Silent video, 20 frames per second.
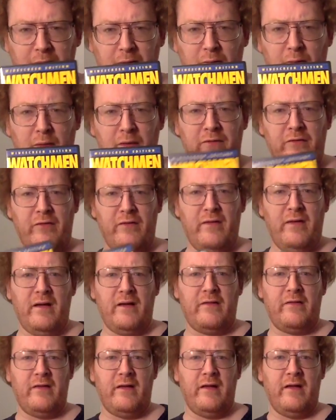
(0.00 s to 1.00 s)
Richard
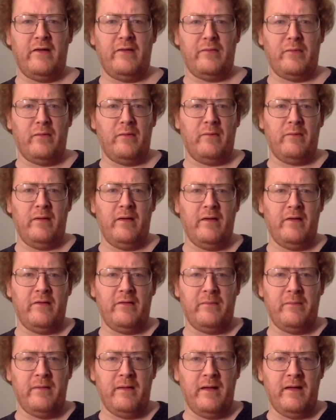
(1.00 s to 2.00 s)
Nixon has
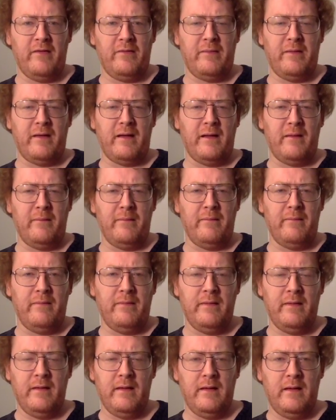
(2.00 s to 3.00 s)
has has
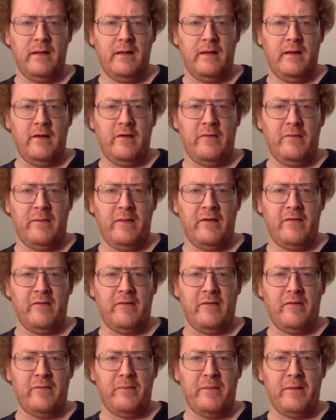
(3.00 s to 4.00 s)
become has,
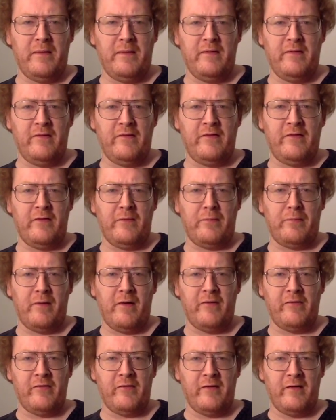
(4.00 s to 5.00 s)
has been is still
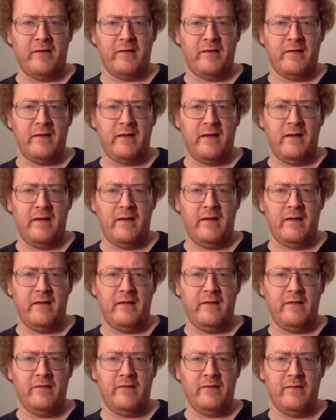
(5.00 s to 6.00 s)
president,
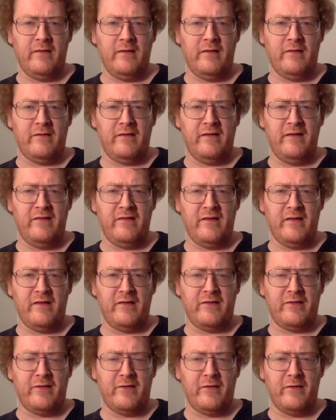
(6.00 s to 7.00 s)
and he's he's in
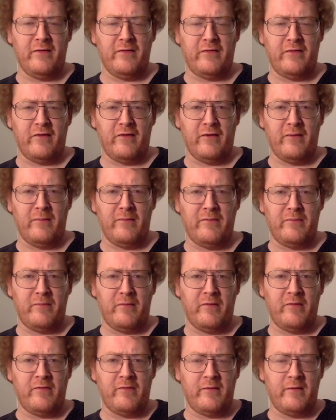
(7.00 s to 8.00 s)
his third term as
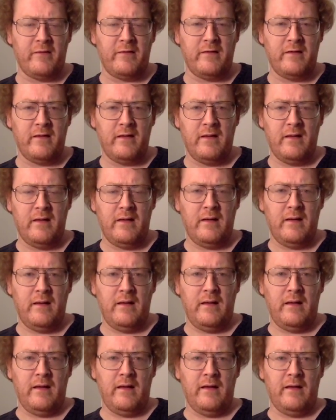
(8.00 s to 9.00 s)
president,
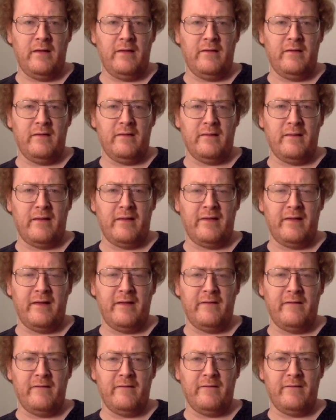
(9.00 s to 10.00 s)
and uh, I
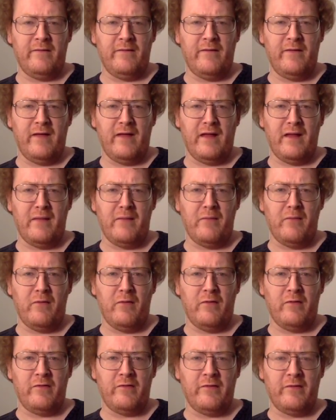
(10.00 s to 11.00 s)
think the Vietnam
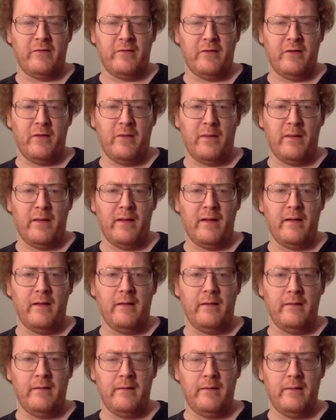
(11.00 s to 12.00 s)
War is still going
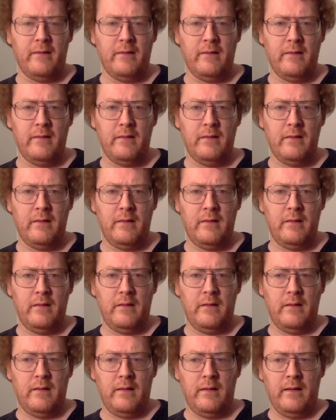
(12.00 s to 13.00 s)
on,
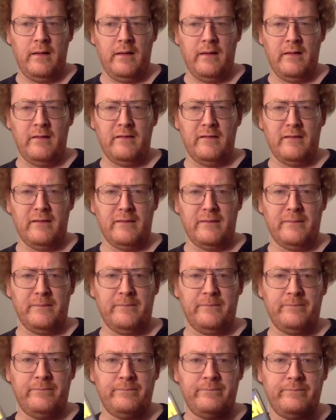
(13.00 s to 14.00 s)
and um,